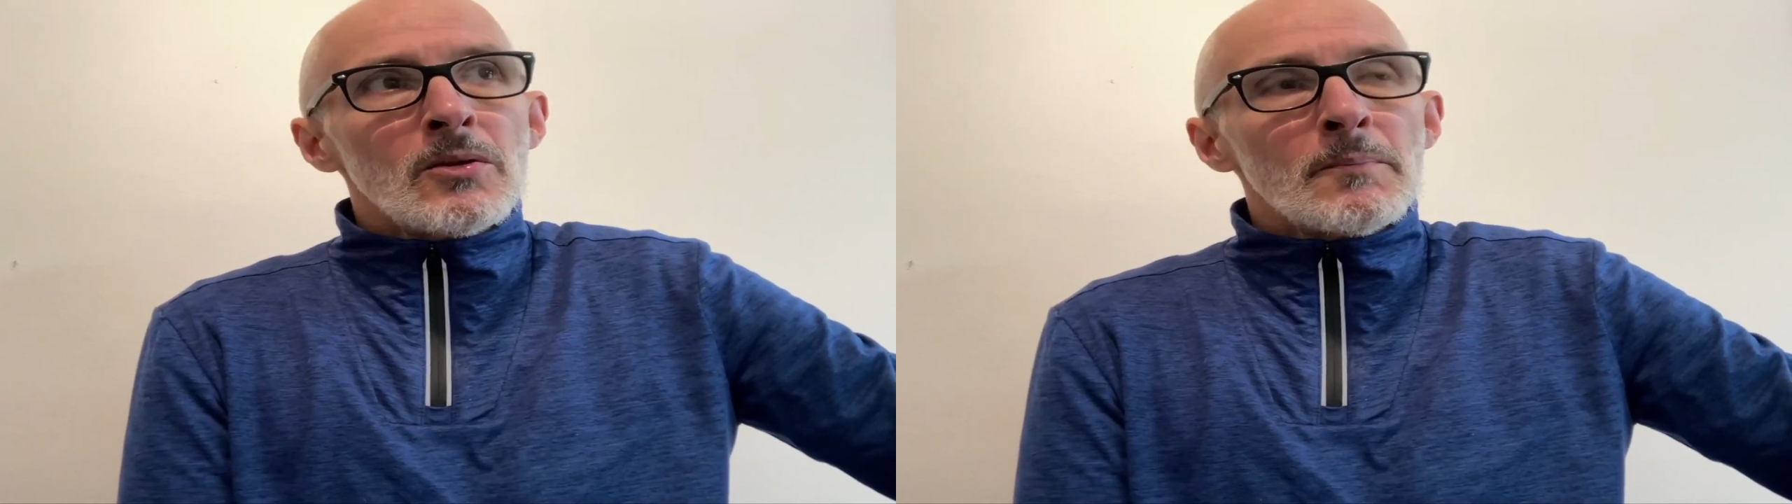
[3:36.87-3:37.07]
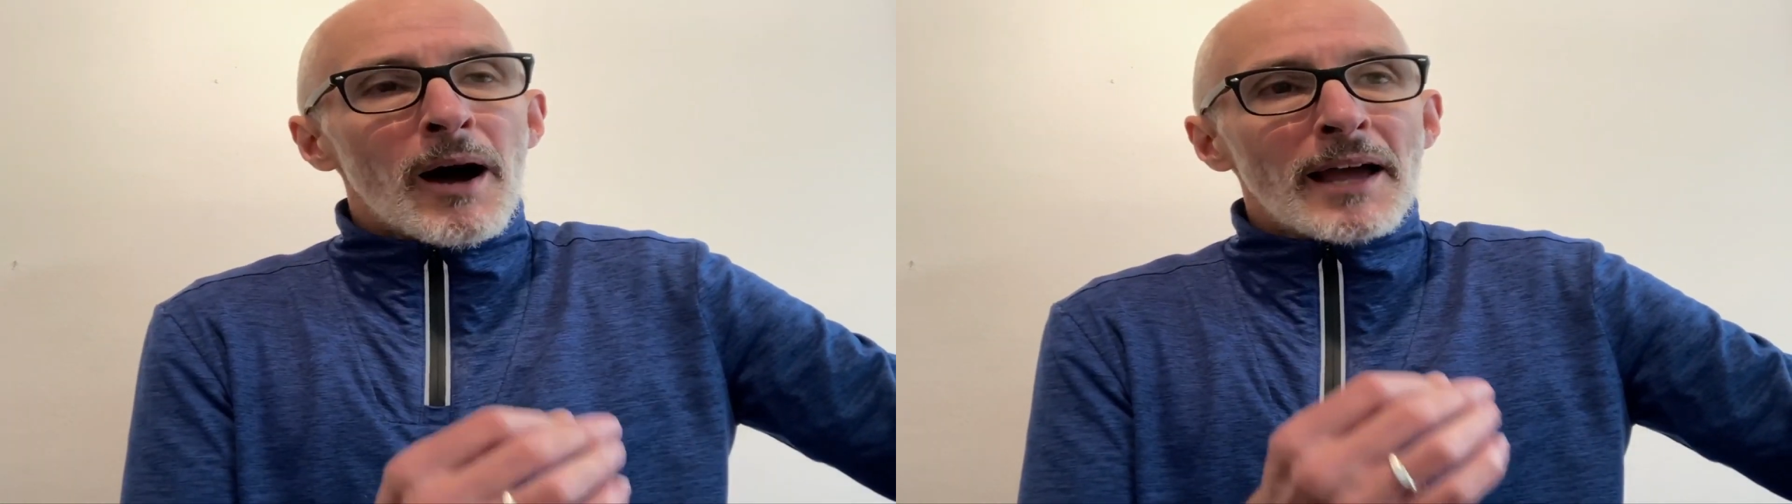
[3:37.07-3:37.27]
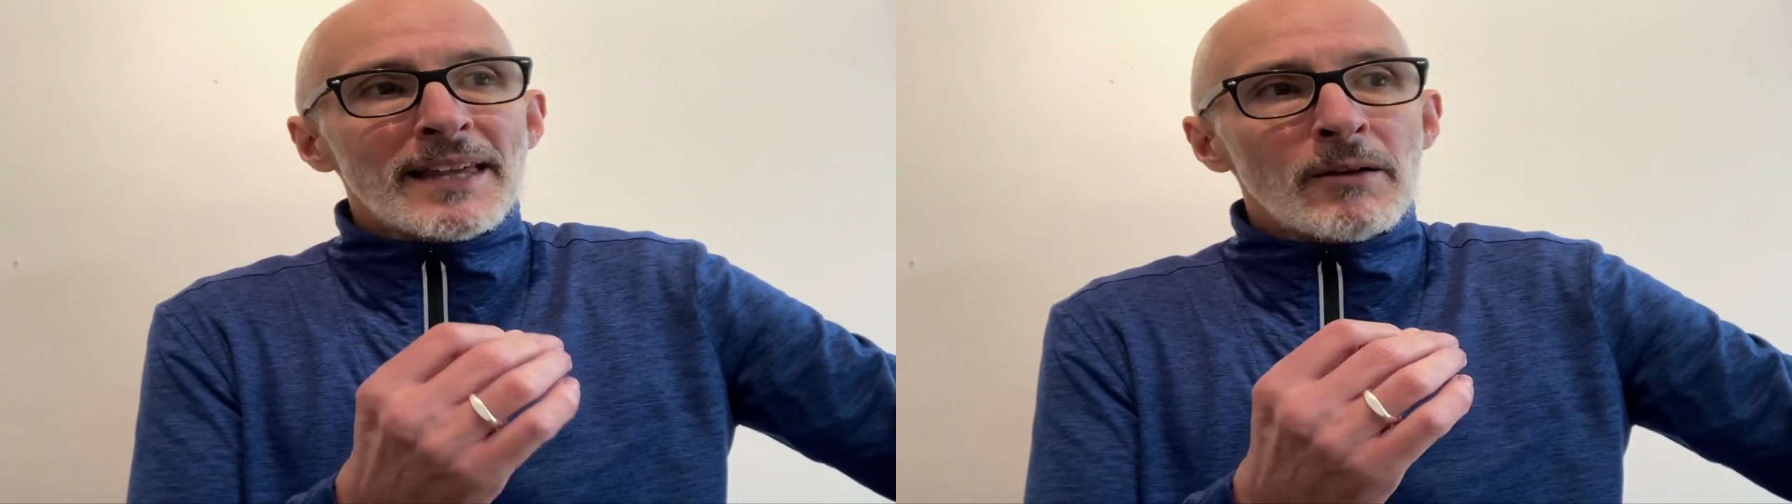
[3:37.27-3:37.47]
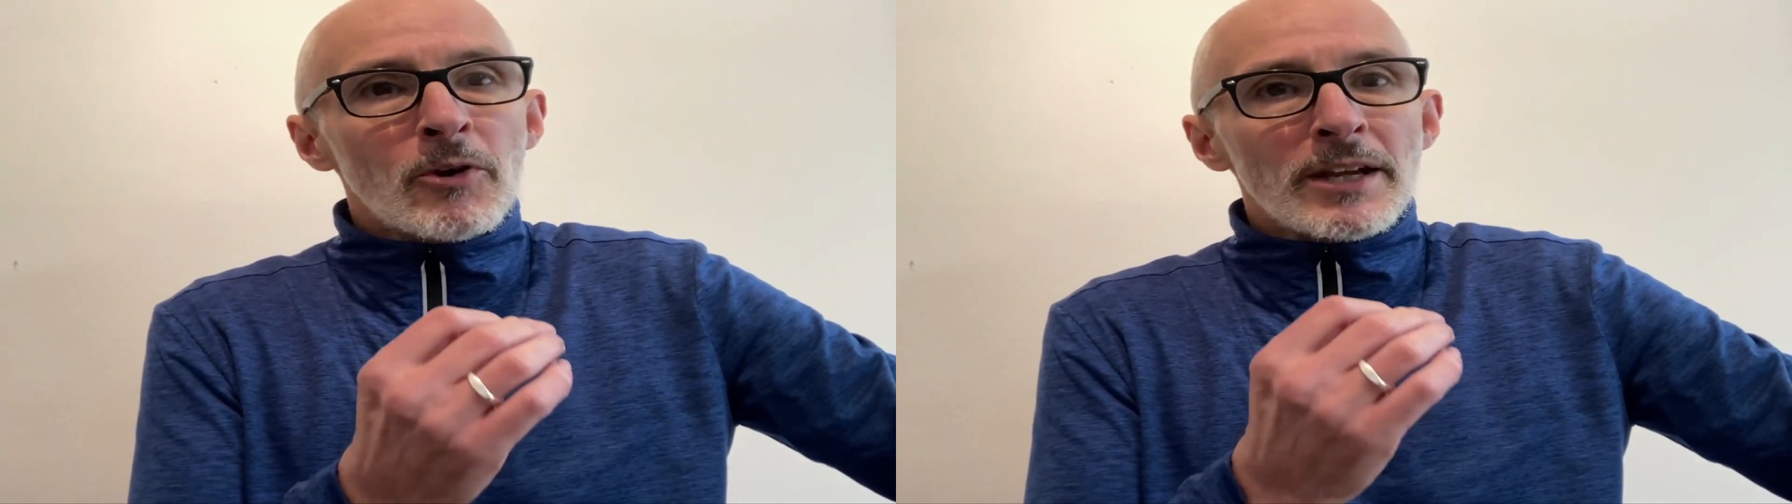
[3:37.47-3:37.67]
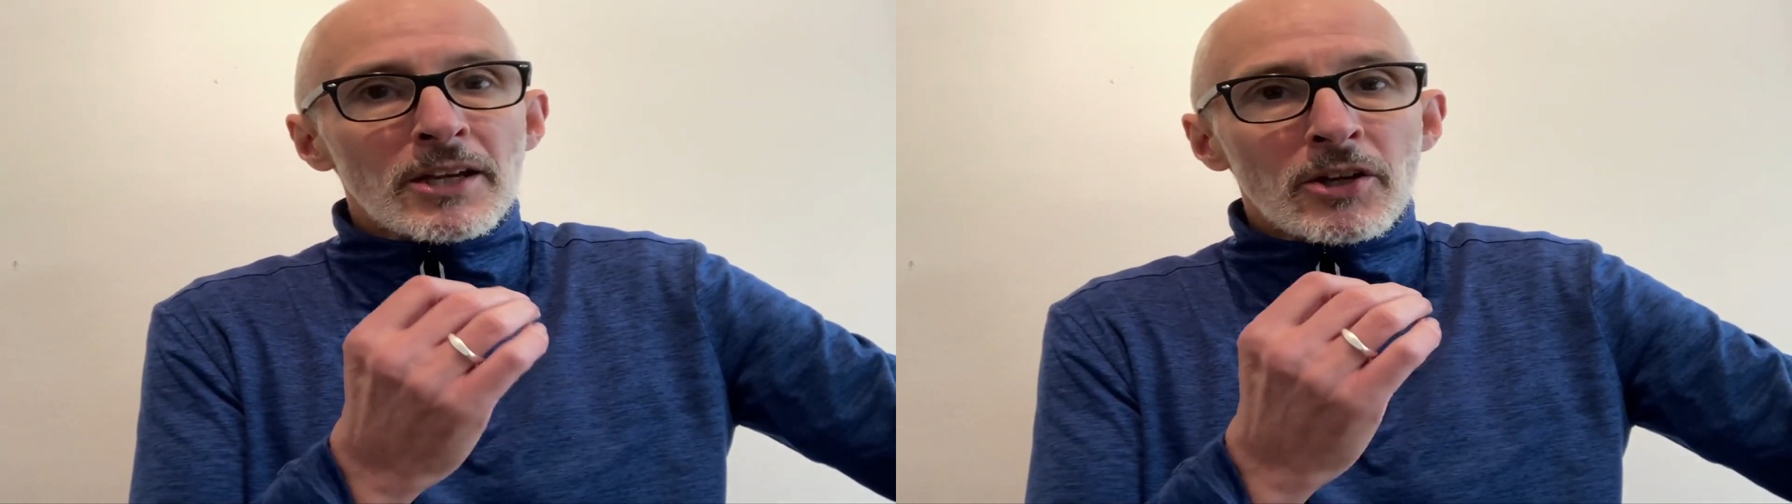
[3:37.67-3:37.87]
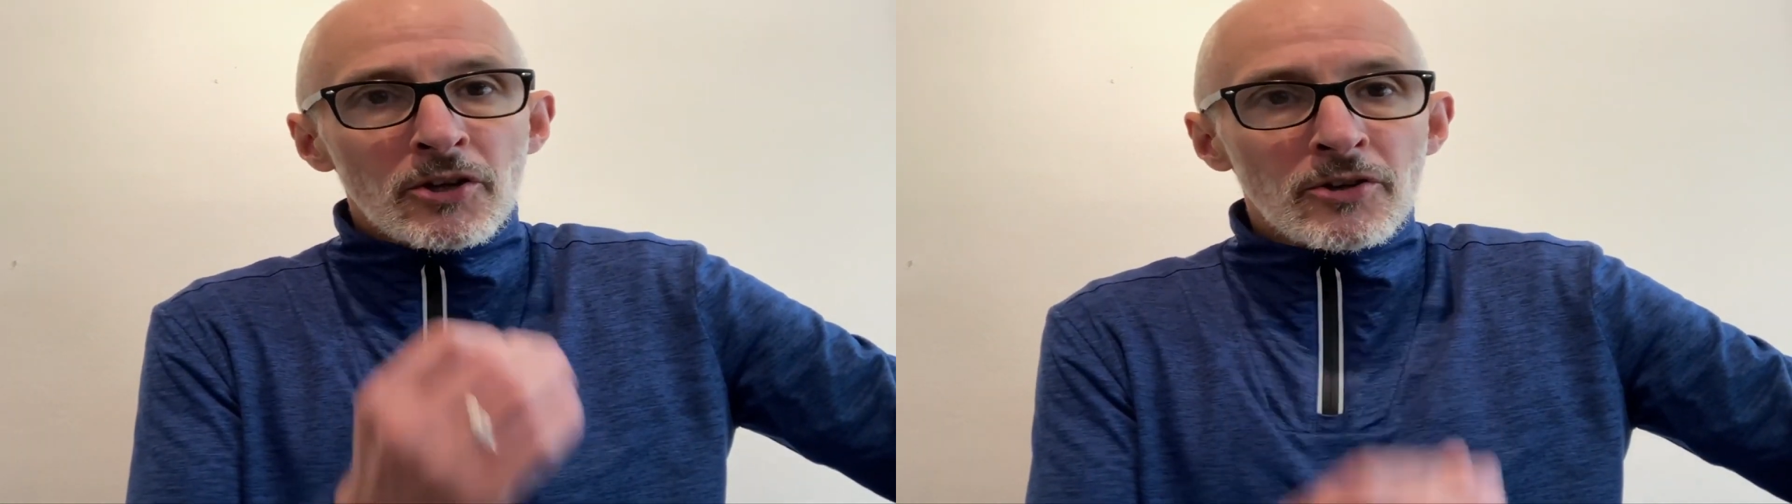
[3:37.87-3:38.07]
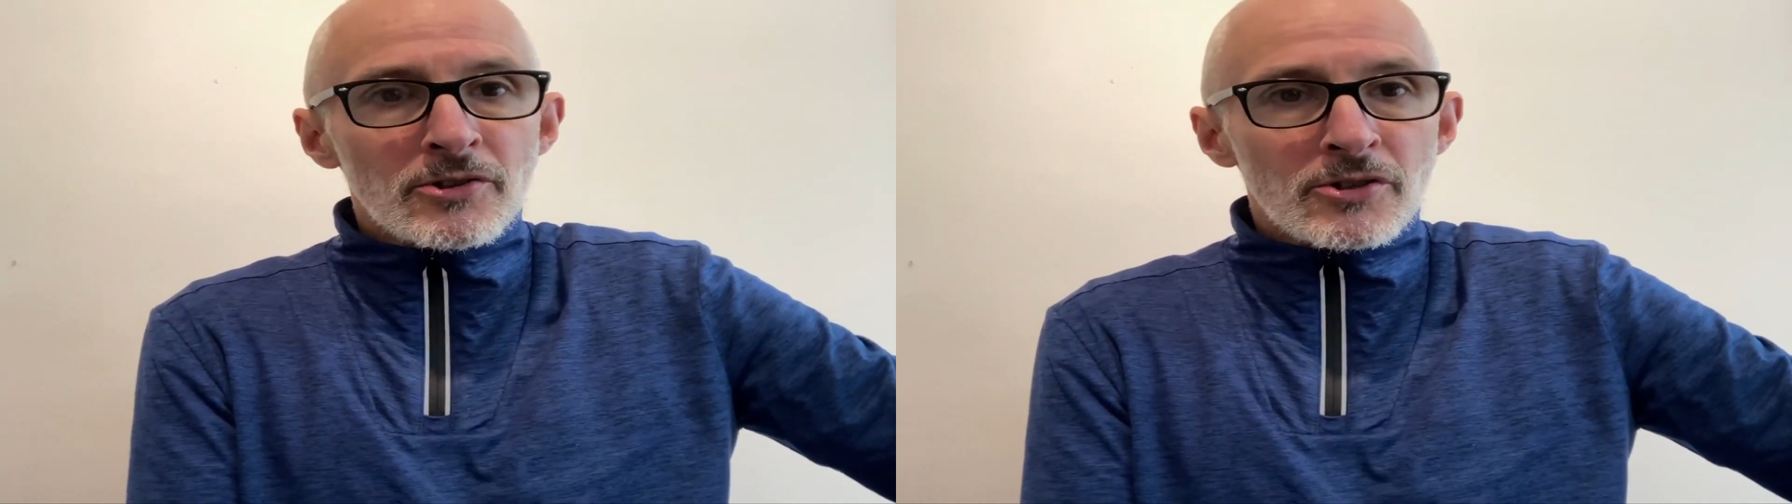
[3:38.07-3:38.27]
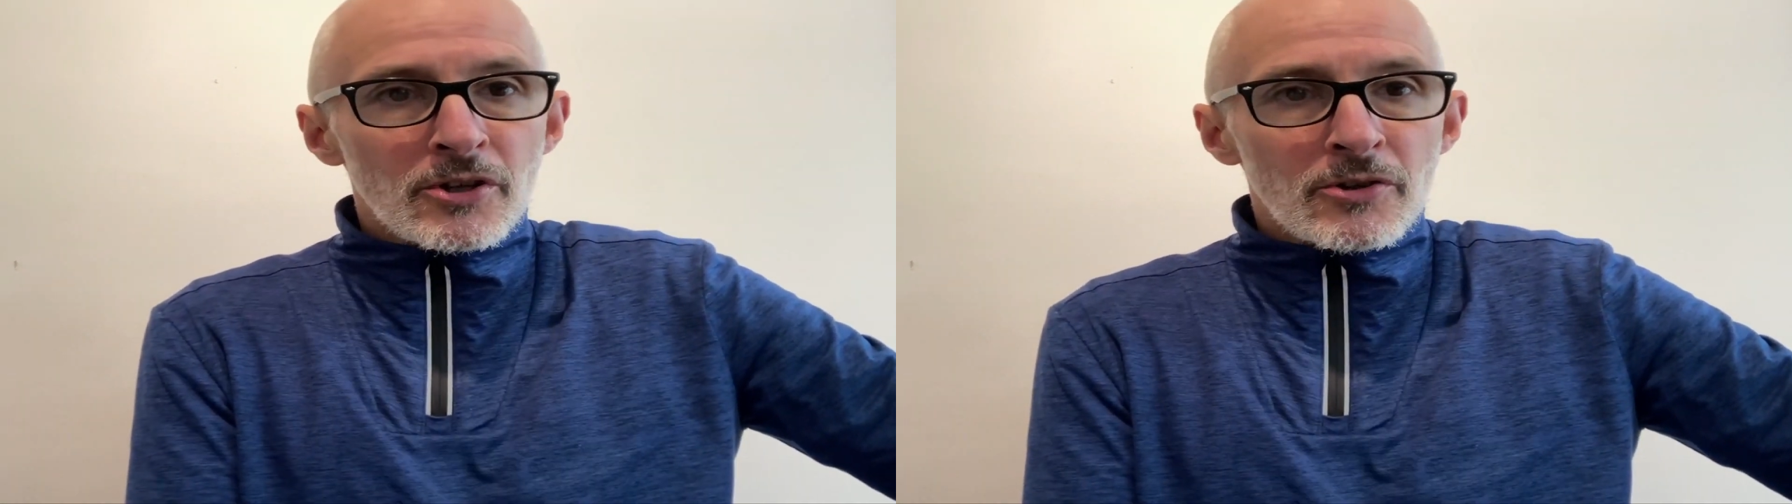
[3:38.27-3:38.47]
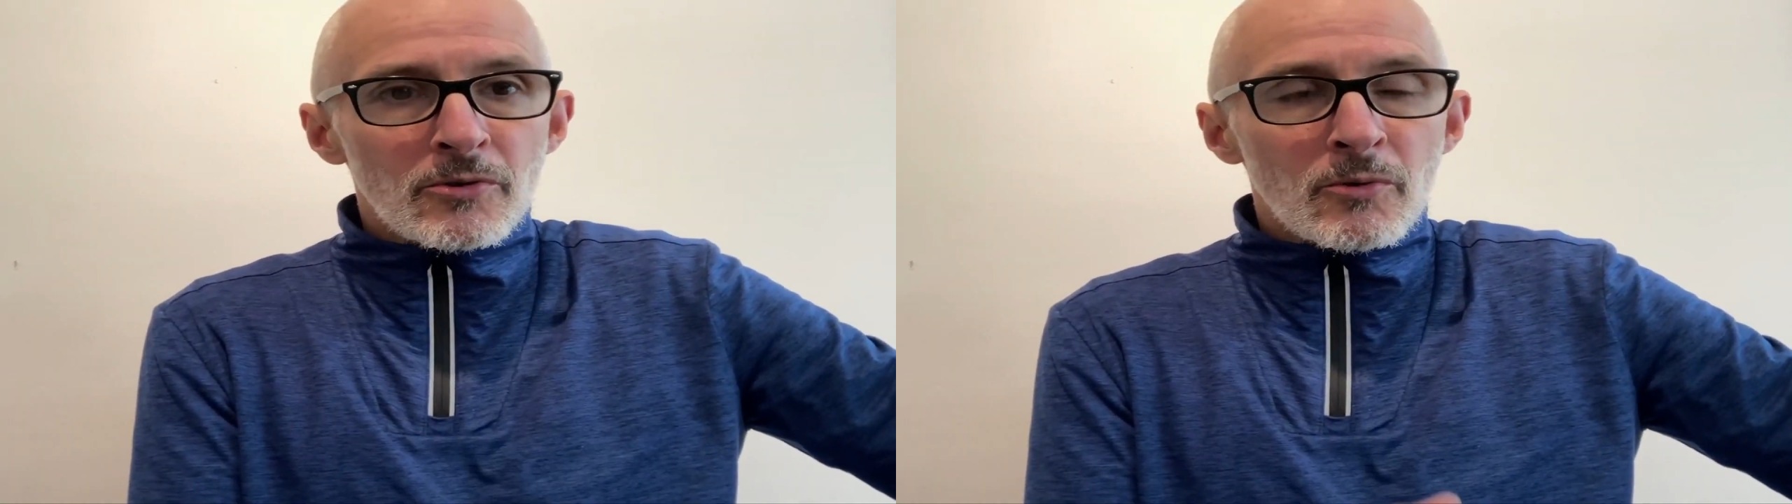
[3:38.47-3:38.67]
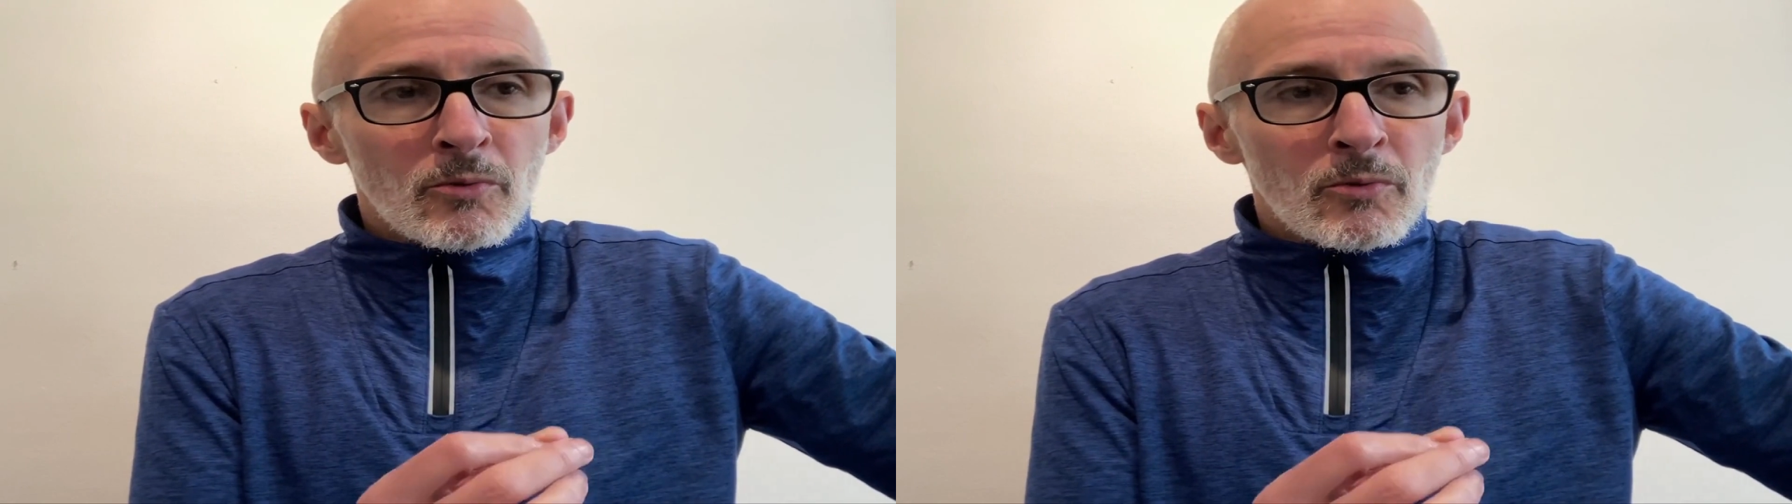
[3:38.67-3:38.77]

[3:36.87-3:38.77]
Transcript: but I think what it could do